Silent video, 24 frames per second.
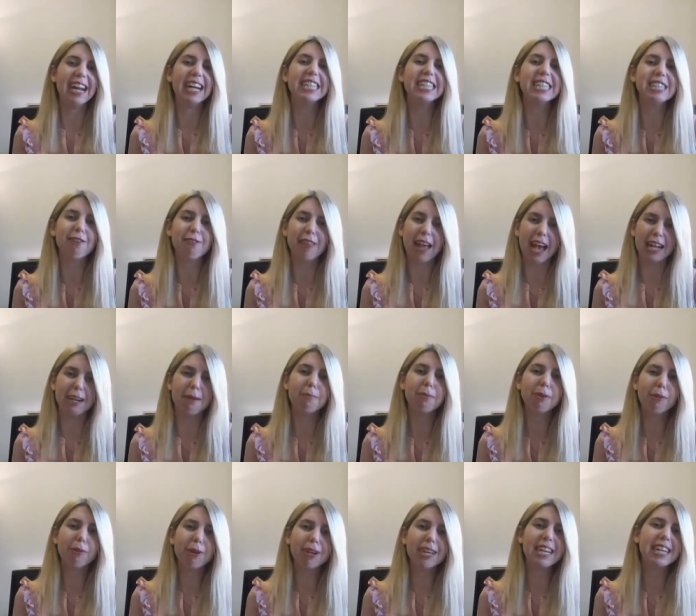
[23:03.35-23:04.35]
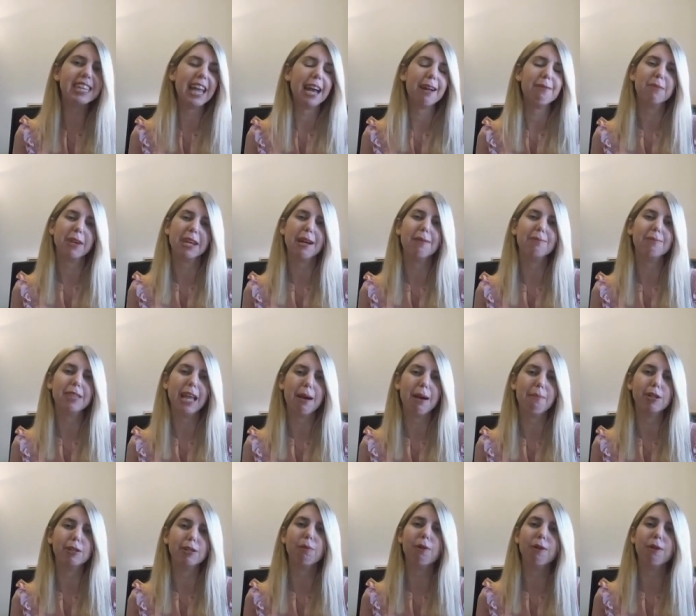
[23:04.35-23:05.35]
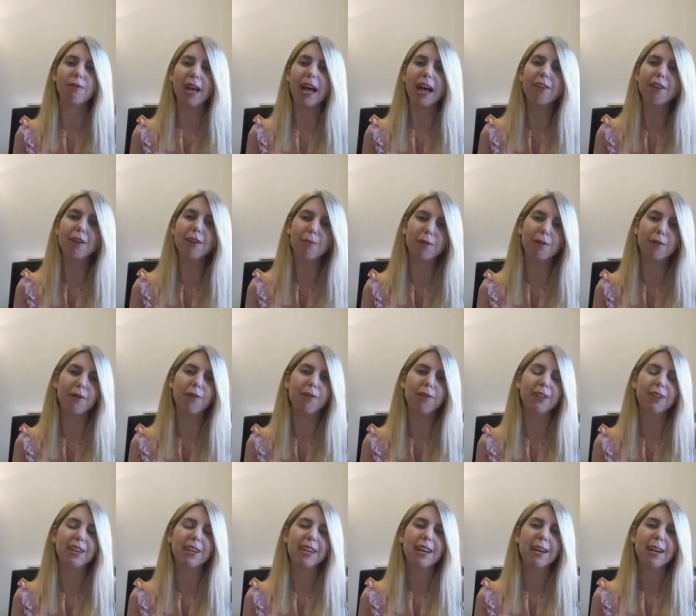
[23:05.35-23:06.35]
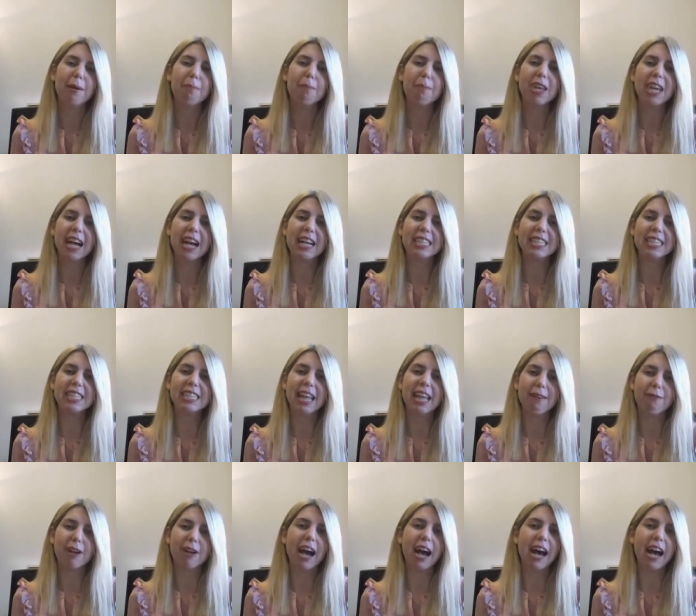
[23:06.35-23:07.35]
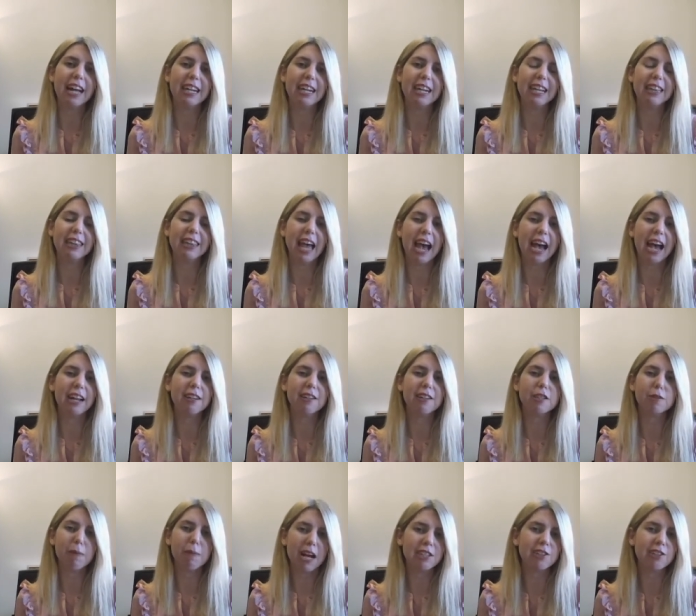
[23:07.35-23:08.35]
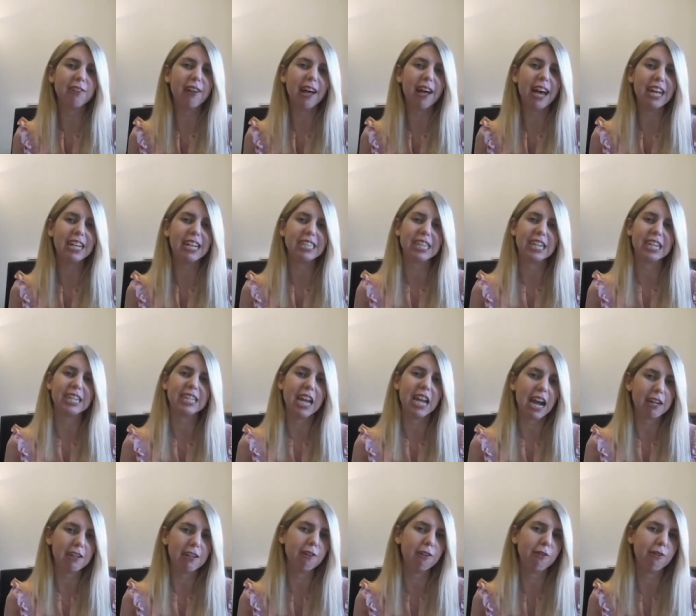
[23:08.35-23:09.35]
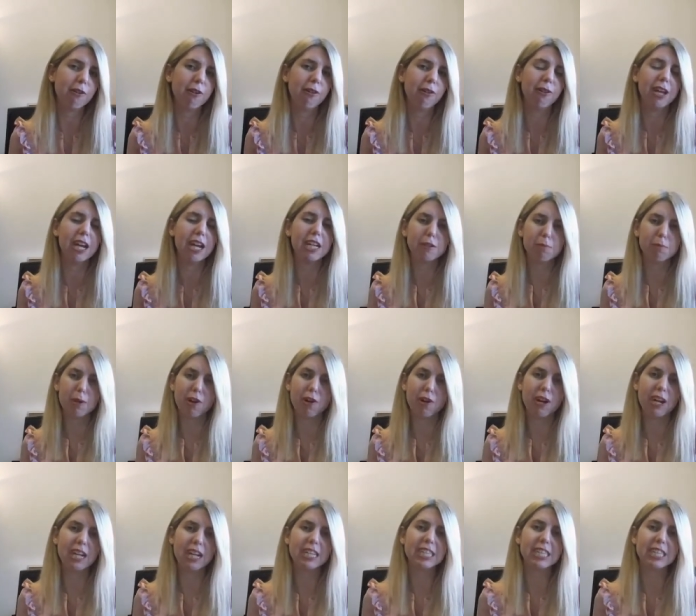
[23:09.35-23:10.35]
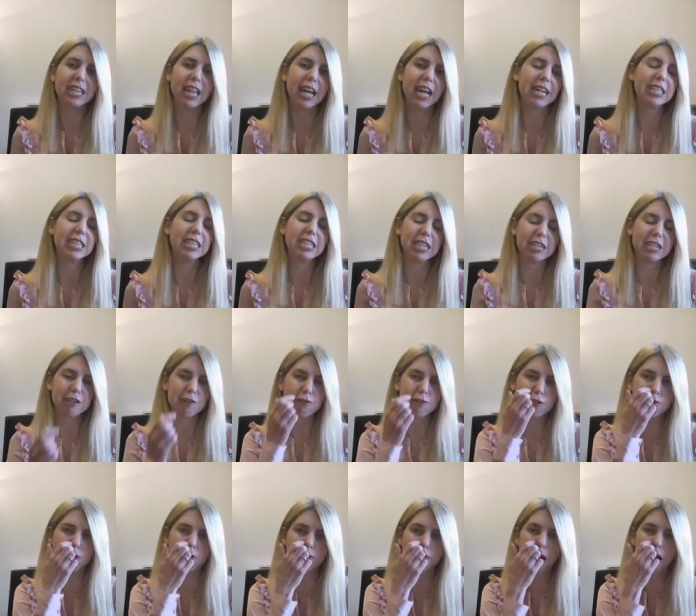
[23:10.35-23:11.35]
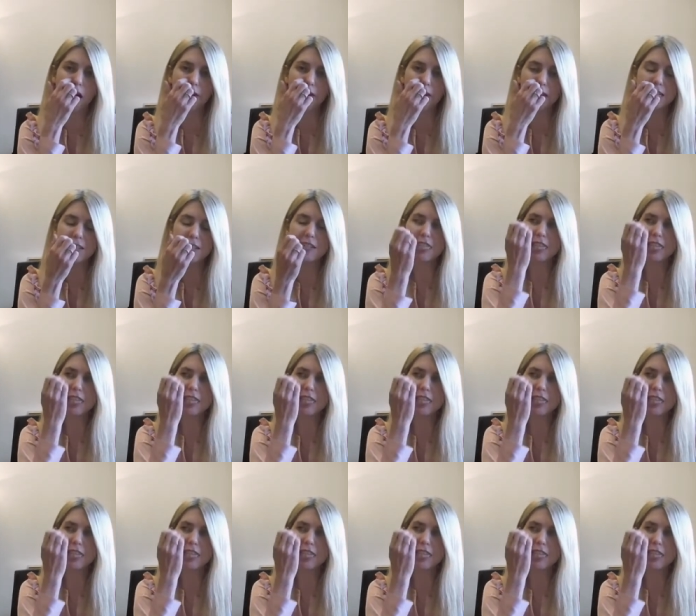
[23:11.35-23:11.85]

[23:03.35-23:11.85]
And so that employee then becomes that much more valuable because they've got that specialized and technical experience and that institutional knowledge.